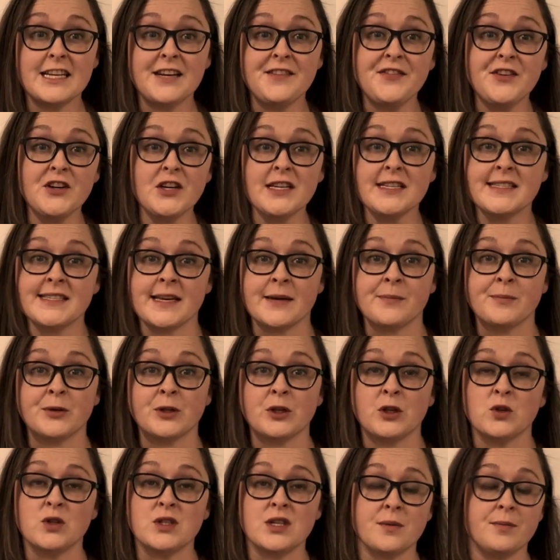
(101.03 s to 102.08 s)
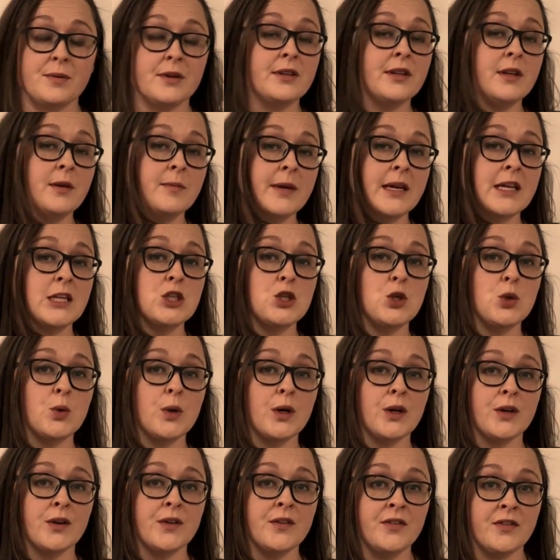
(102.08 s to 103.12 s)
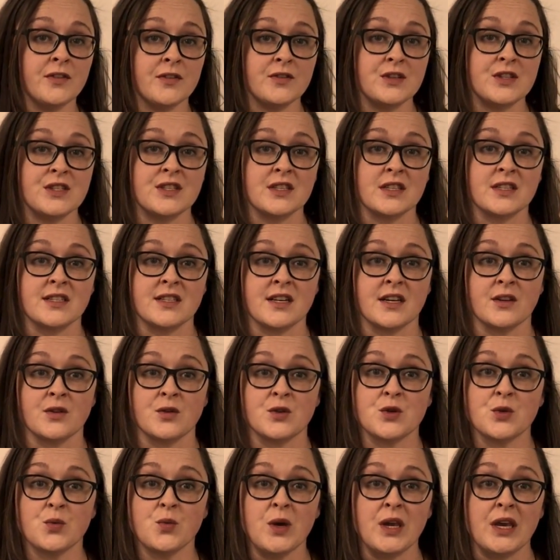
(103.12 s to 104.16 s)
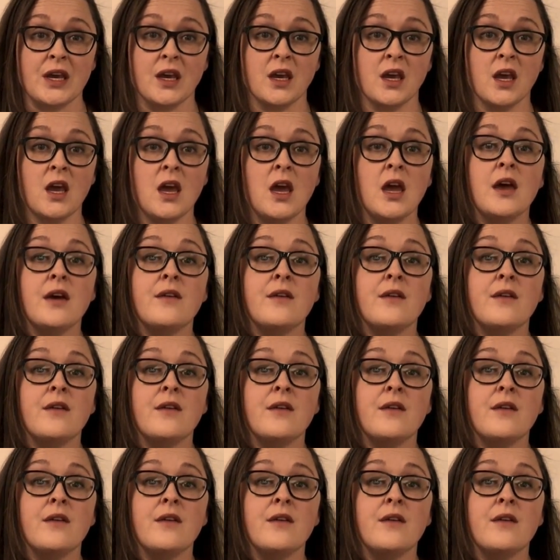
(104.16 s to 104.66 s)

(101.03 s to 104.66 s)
say, for example, you typically make $256 a week.